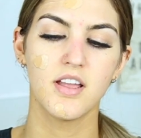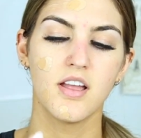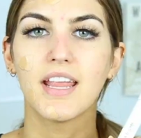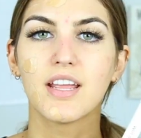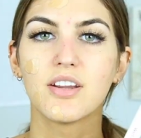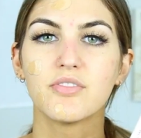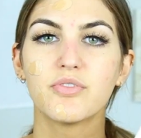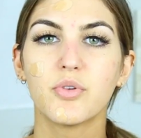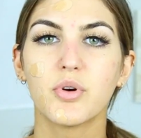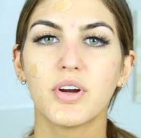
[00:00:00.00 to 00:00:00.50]

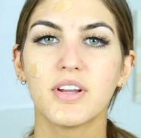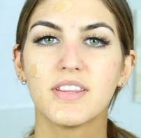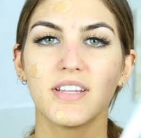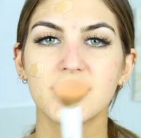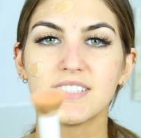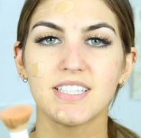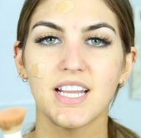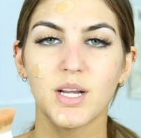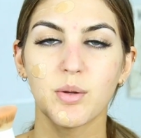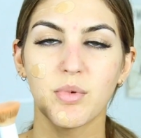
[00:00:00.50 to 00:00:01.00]
And for
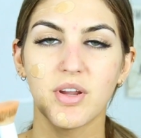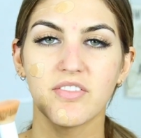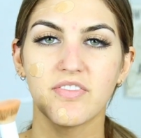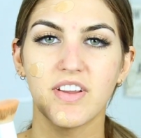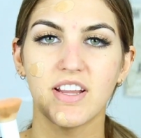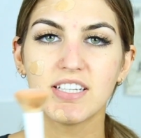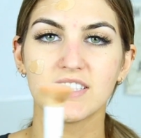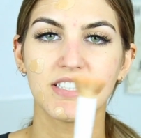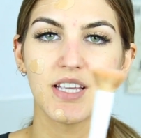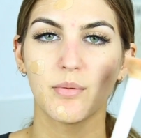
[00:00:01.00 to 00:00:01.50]
this side of my
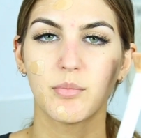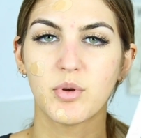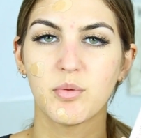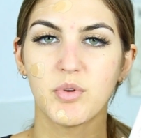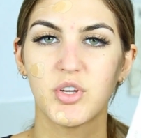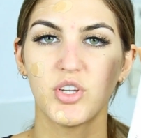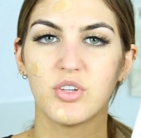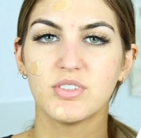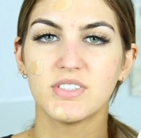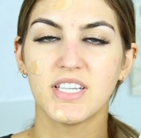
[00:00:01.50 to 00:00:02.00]
face, I'm gonna
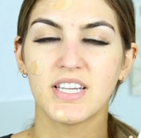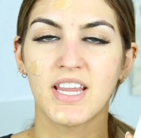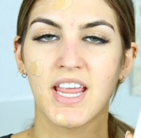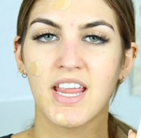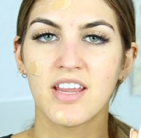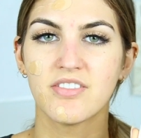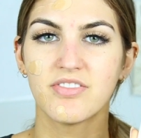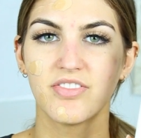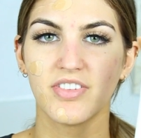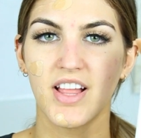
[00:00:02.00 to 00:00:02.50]
be using
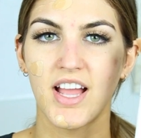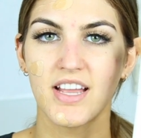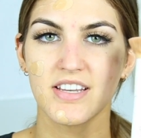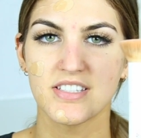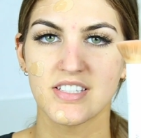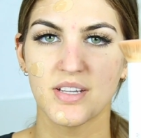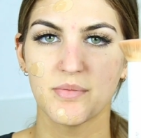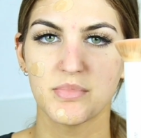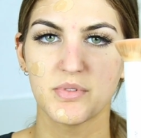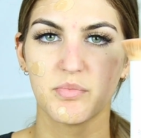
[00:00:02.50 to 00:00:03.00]
a
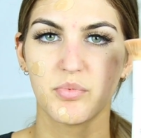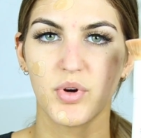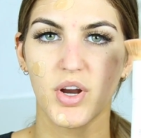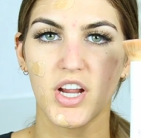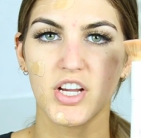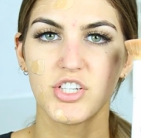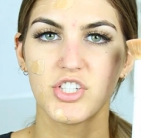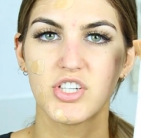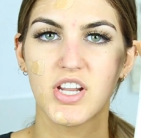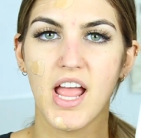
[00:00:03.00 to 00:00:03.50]
flat tipped
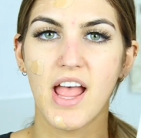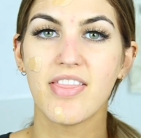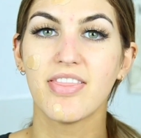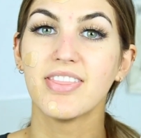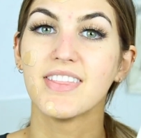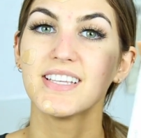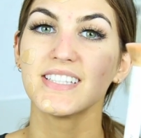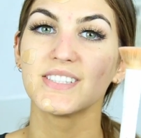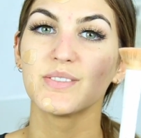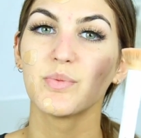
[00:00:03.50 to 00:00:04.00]
brush,
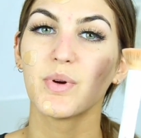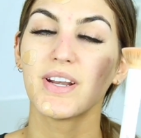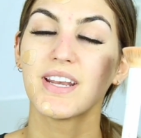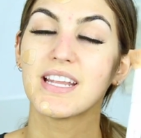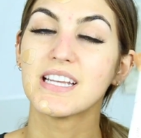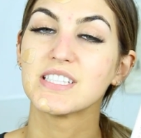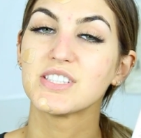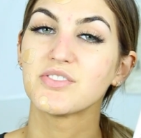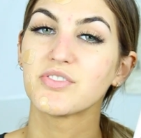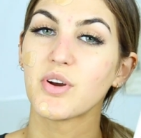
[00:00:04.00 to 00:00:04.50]
and this one
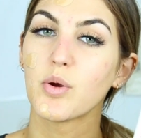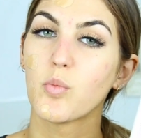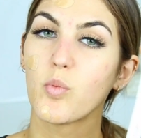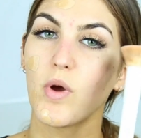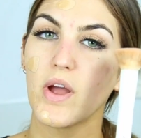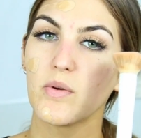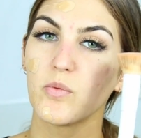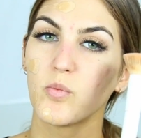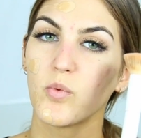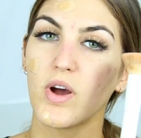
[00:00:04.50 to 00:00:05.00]
is from
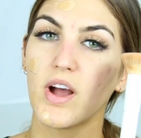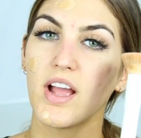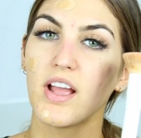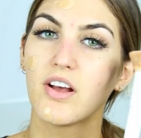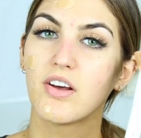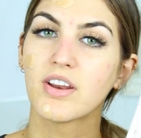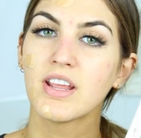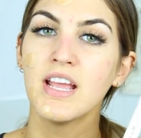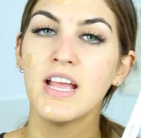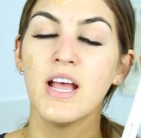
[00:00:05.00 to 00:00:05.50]
Wet n
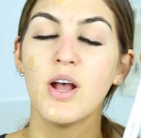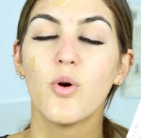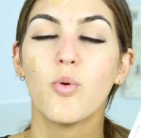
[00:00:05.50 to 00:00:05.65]
Wild.